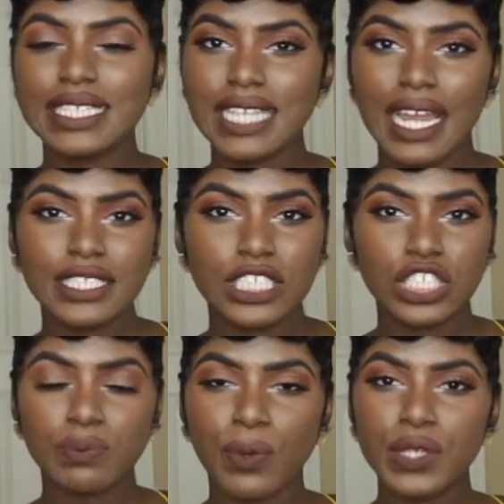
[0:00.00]
decided to
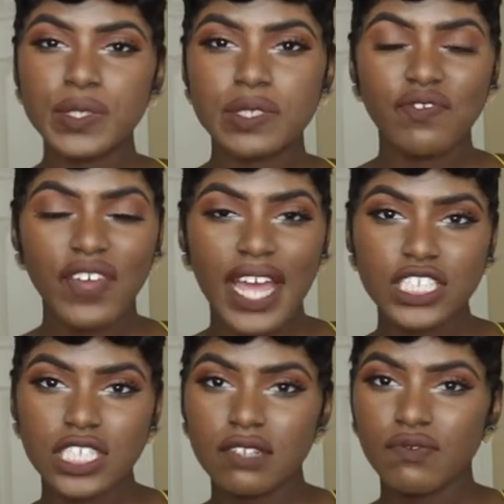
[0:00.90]
just bring you some
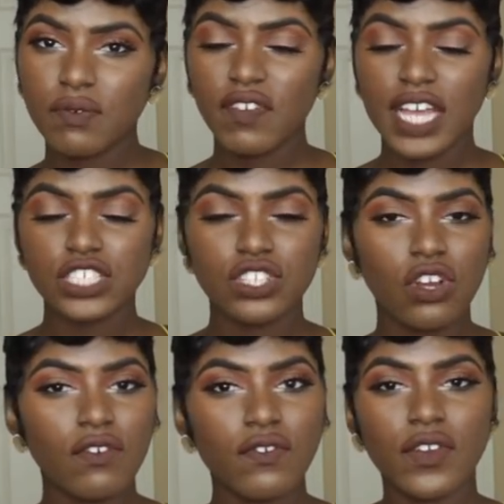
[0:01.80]
fashion from Fashion
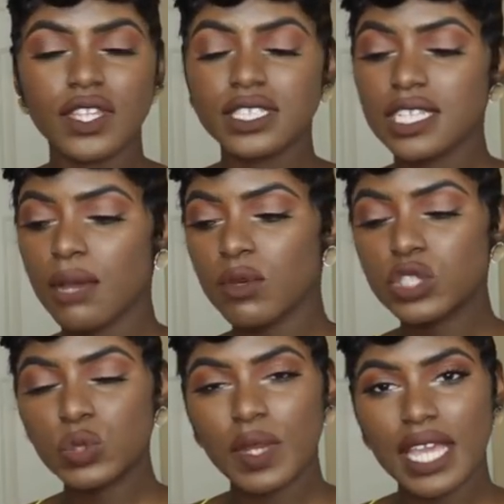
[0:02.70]
Nova for the summer
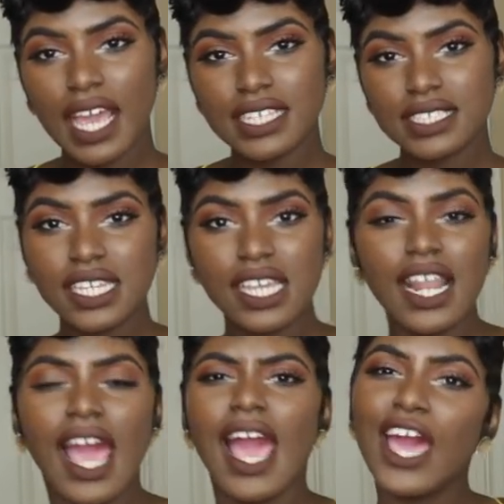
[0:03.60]

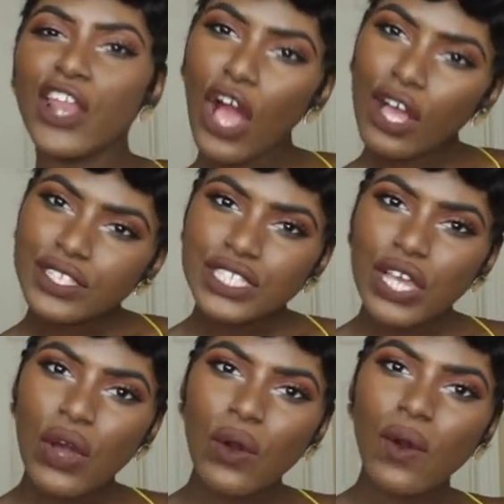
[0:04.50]
2018. And
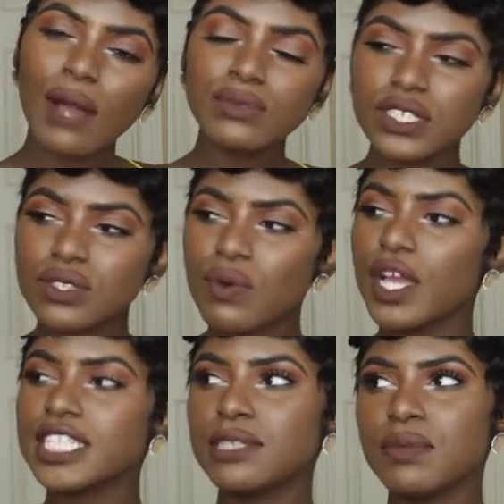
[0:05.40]
also, I'm just
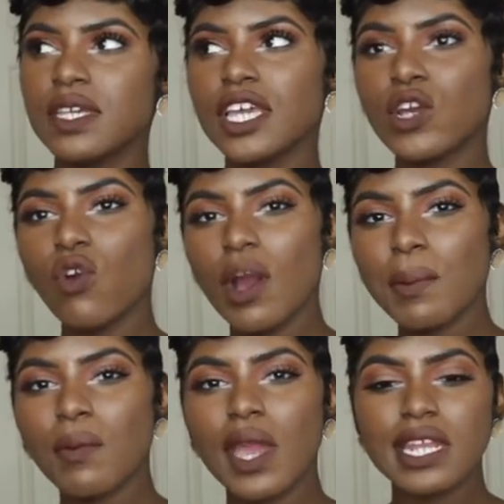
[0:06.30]
going to be
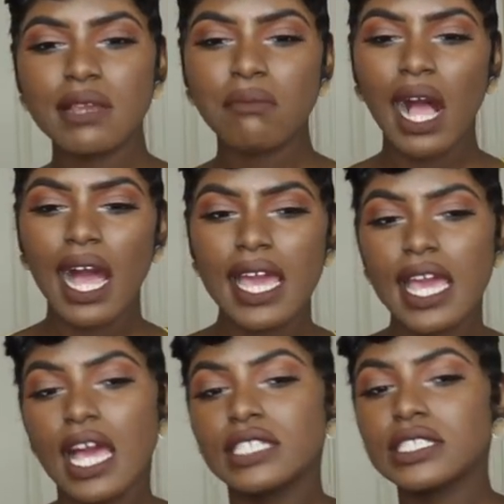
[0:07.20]
incorporating my
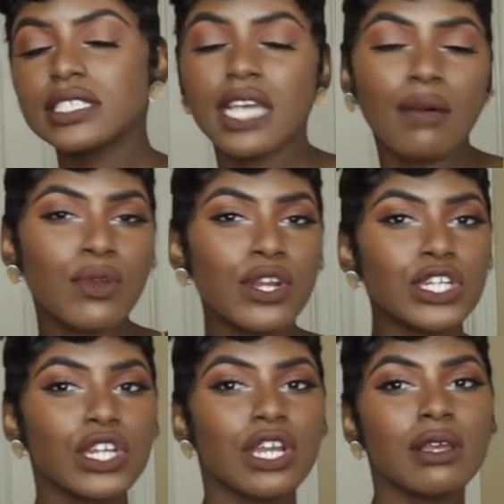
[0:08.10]

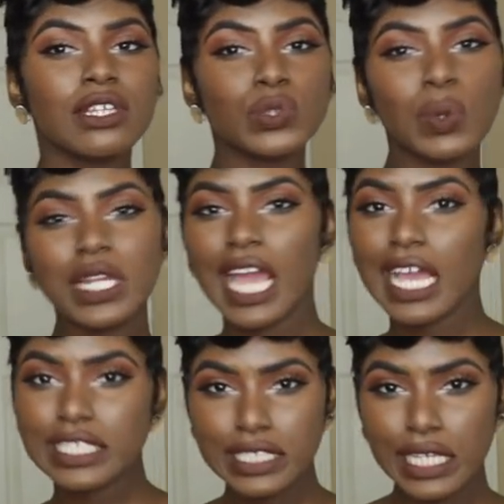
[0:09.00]
summer
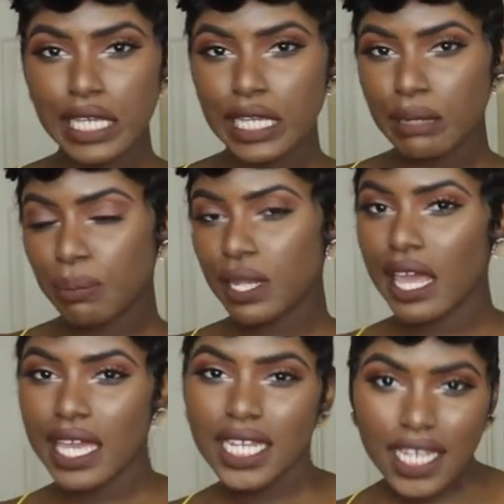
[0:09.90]
2018
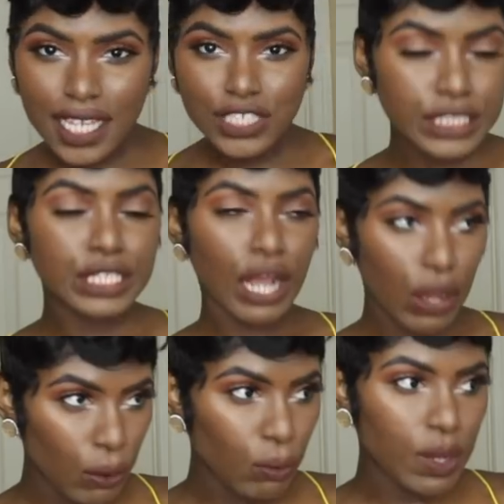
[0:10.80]
playlist you
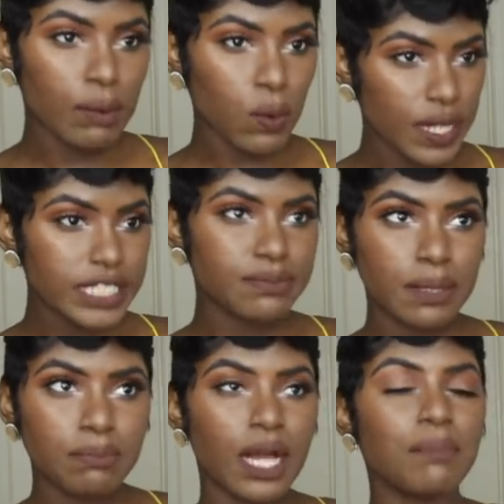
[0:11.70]
know what i'm going to be
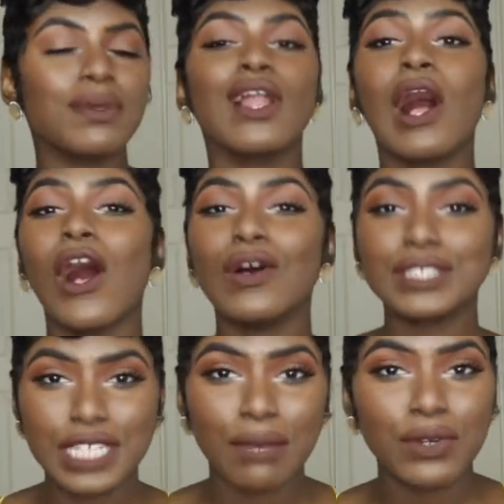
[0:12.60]
bumping all
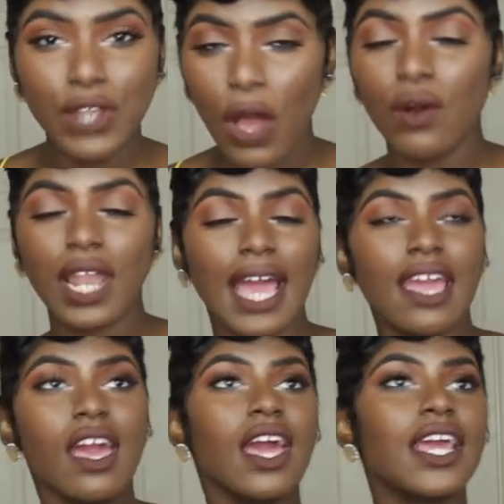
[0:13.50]
summer long
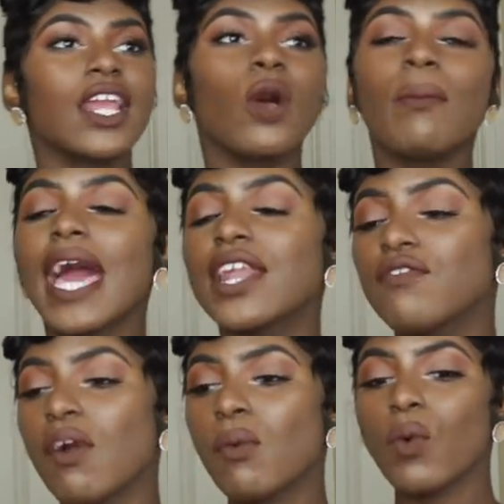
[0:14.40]
like it don't matter
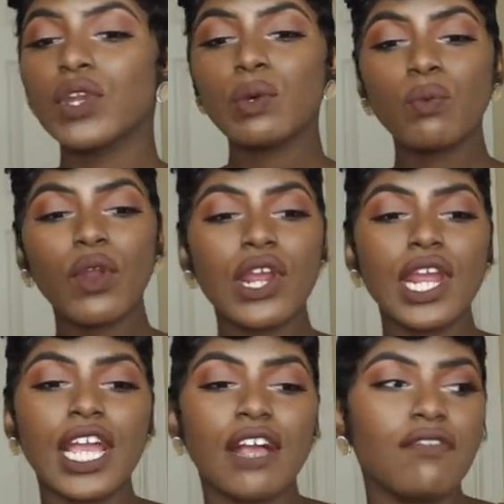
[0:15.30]
if i'm going to
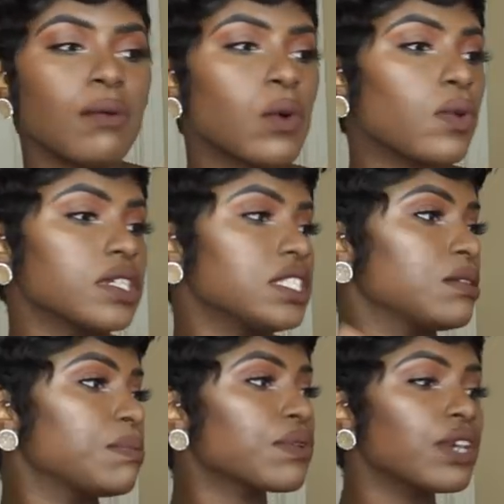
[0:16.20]
work if i'm going
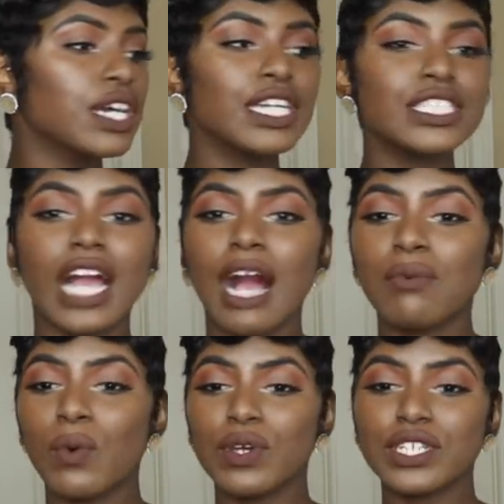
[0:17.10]
to brunch
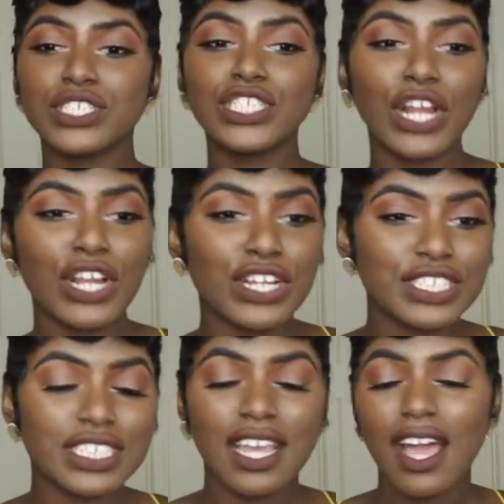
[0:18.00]
i'm going to
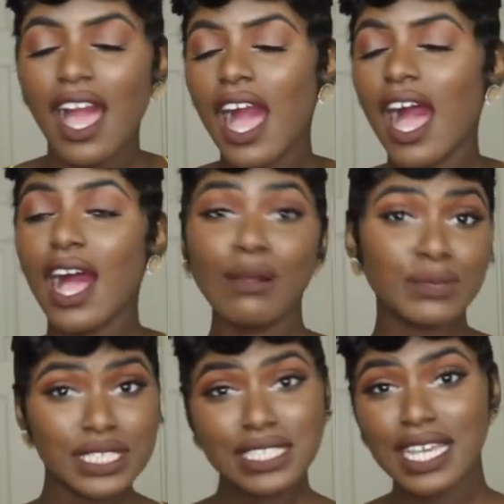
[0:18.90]
church i'm
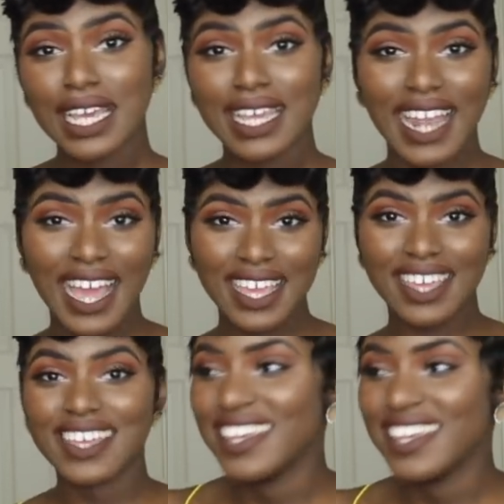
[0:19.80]
just saying like